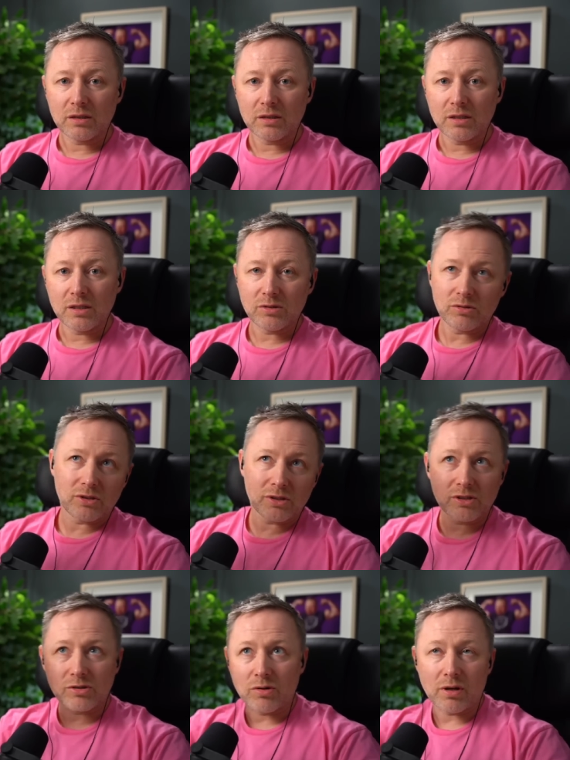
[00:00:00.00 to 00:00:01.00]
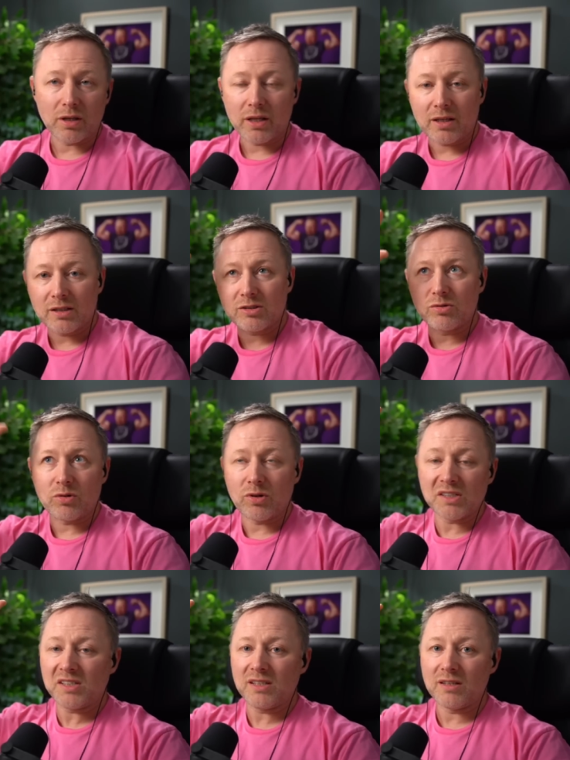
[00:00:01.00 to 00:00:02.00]
He's not just sort of like, he's not got
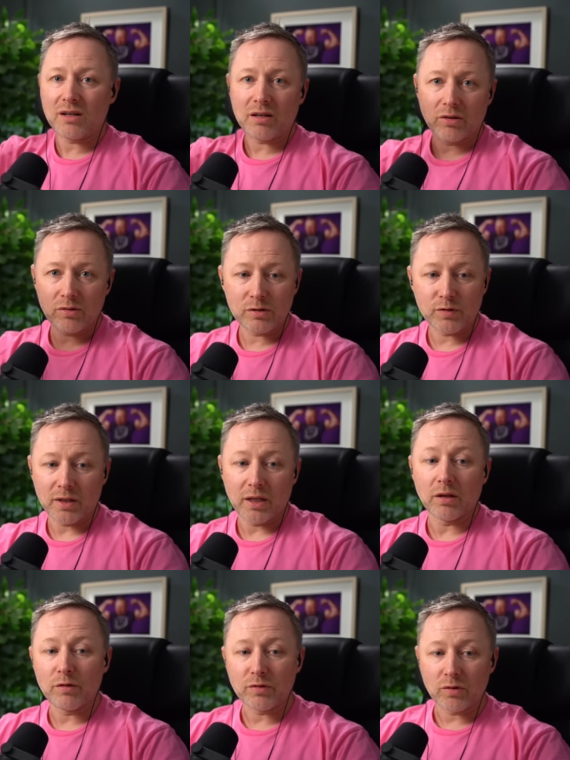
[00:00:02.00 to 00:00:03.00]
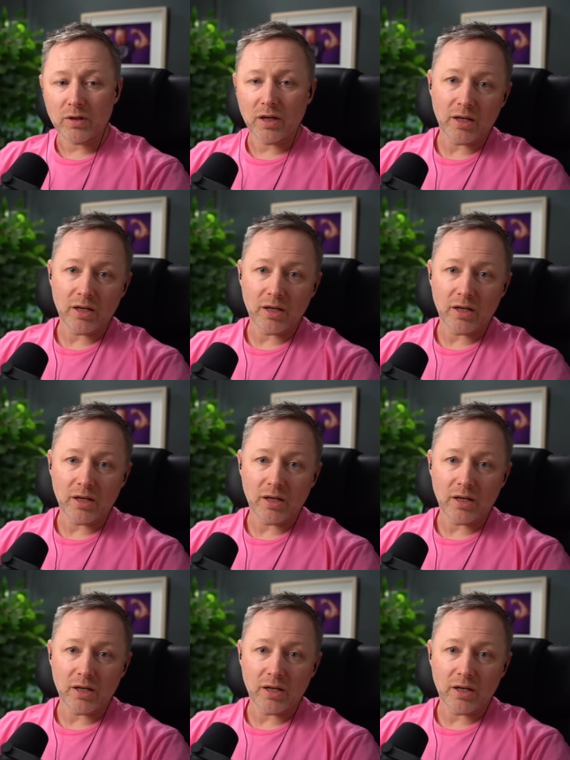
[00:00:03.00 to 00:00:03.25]
his head in the clouds full of love and all that.